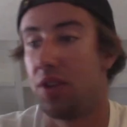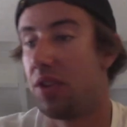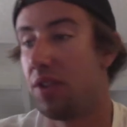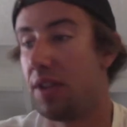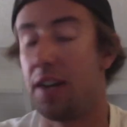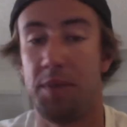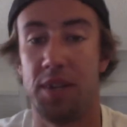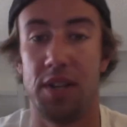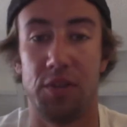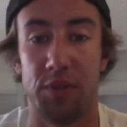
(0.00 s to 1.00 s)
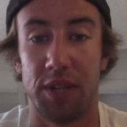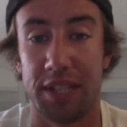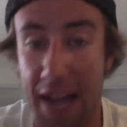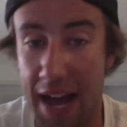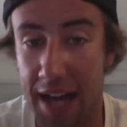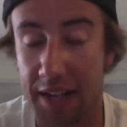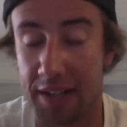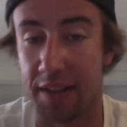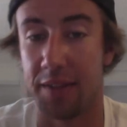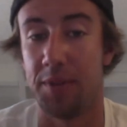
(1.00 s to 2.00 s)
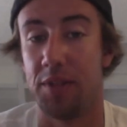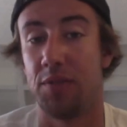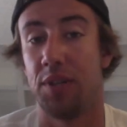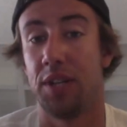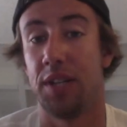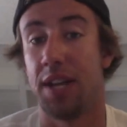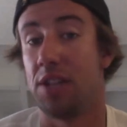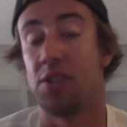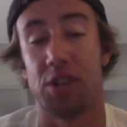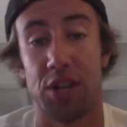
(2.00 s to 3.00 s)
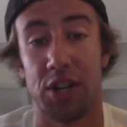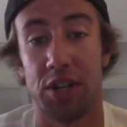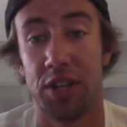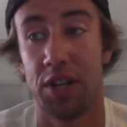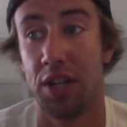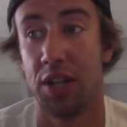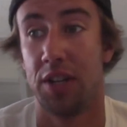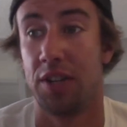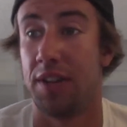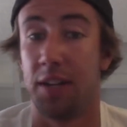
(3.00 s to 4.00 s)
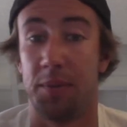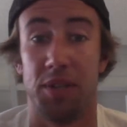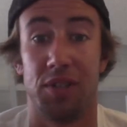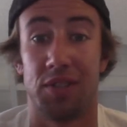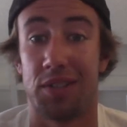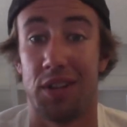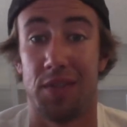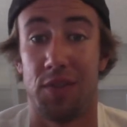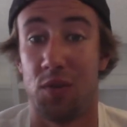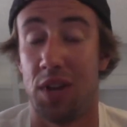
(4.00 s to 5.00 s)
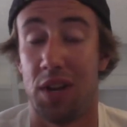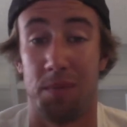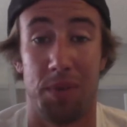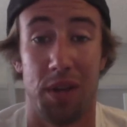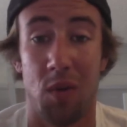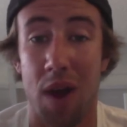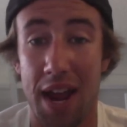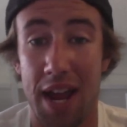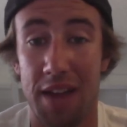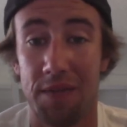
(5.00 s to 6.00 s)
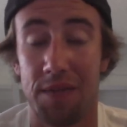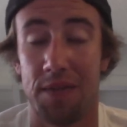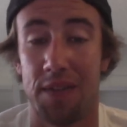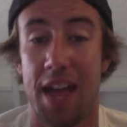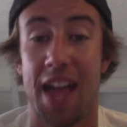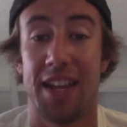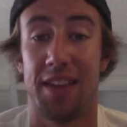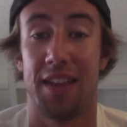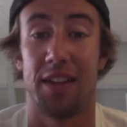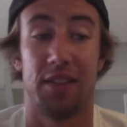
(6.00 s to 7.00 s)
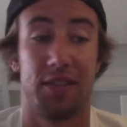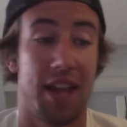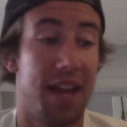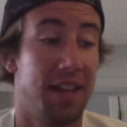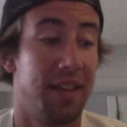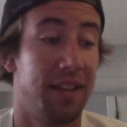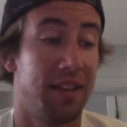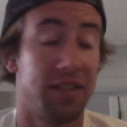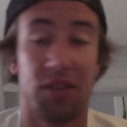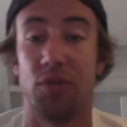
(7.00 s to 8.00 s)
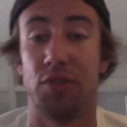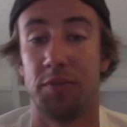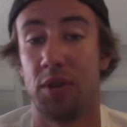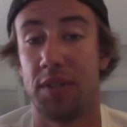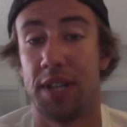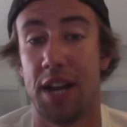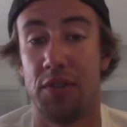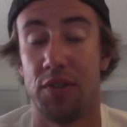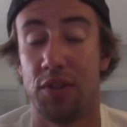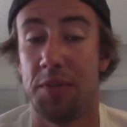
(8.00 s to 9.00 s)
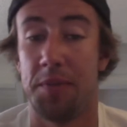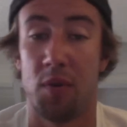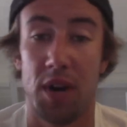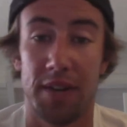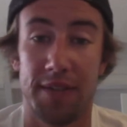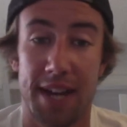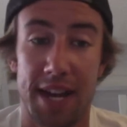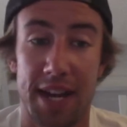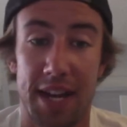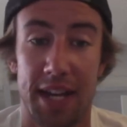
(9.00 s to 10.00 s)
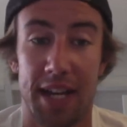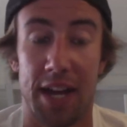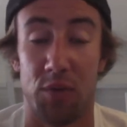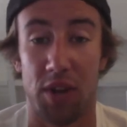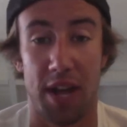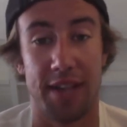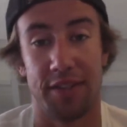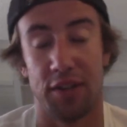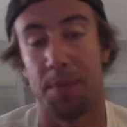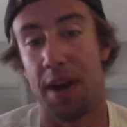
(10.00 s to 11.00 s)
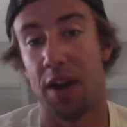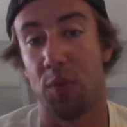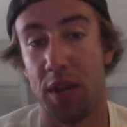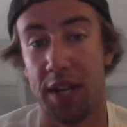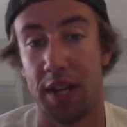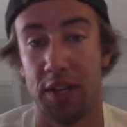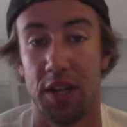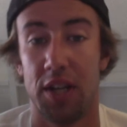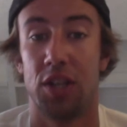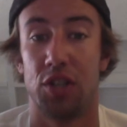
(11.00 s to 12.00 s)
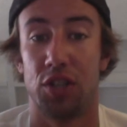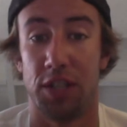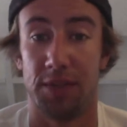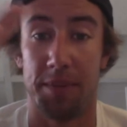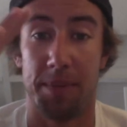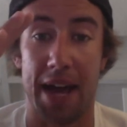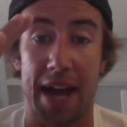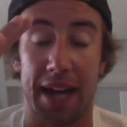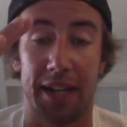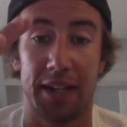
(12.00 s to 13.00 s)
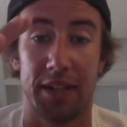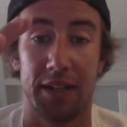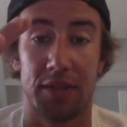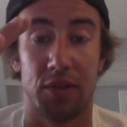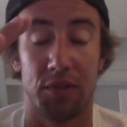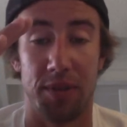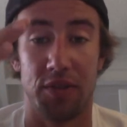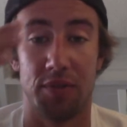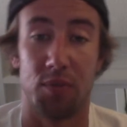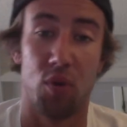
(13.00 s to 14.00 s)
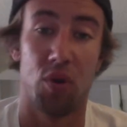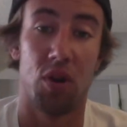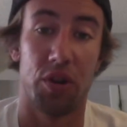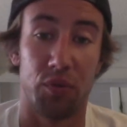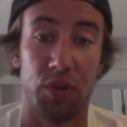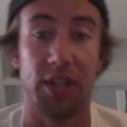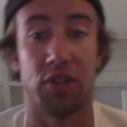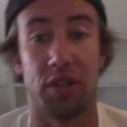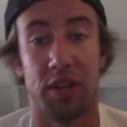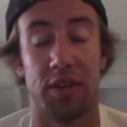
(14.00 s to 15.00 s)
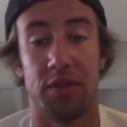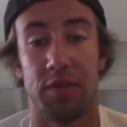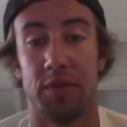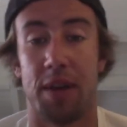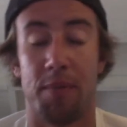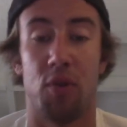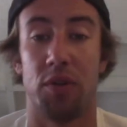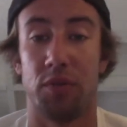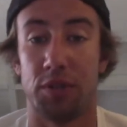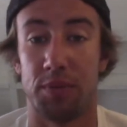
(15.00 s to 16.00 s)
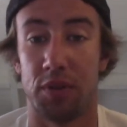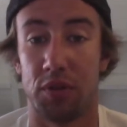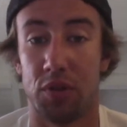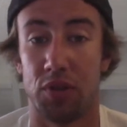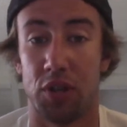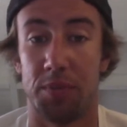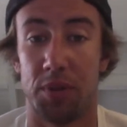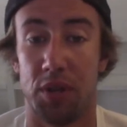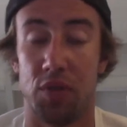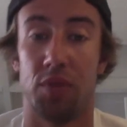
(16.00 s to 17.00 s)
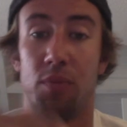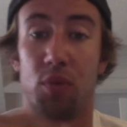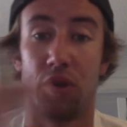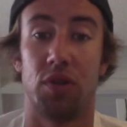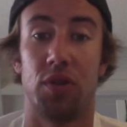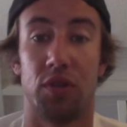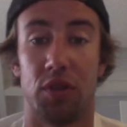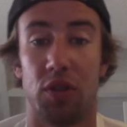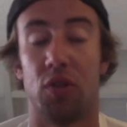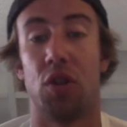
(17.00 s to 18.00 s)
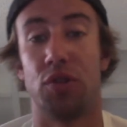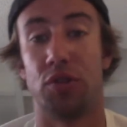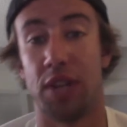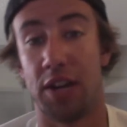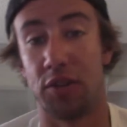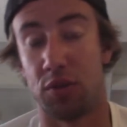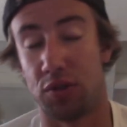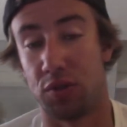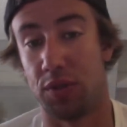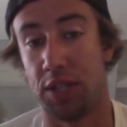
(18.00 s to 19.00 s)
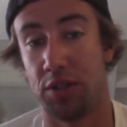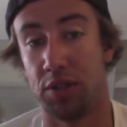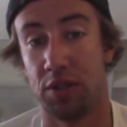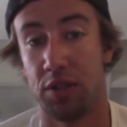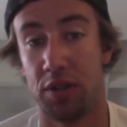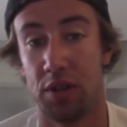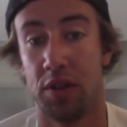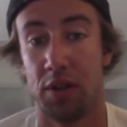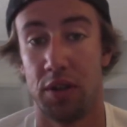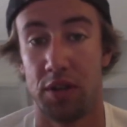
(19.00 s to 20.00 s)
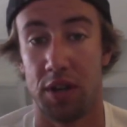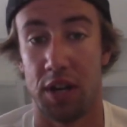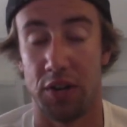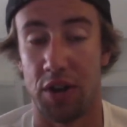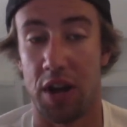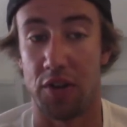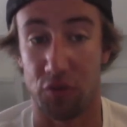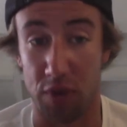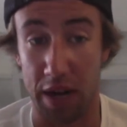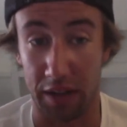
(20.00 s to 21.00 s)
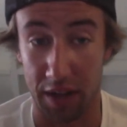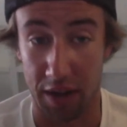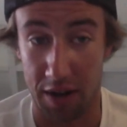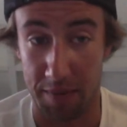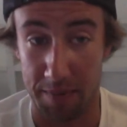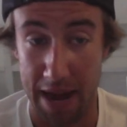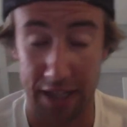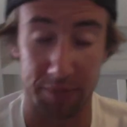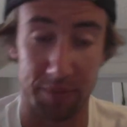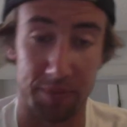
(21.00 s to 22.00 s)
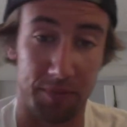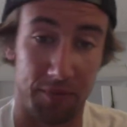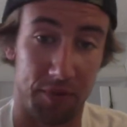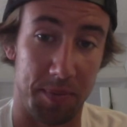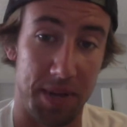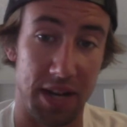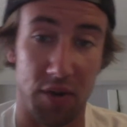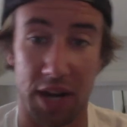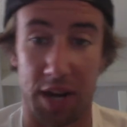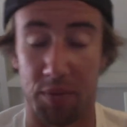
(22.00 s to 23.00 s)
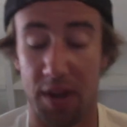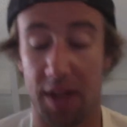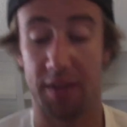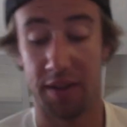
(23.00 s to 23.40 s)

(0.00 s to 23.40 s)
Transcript: that could be doing a tack, that could be doing a turn, that could be just if you hit a big wave, anything. There's anything that slows your boat down, you need to be aware of that and realize that your apparent wind shifted back, so it means you're more on a reach than not more on a reach than a close haul, but you're a little closer down towards a reach, and you're not directly on maximum speed going upwind.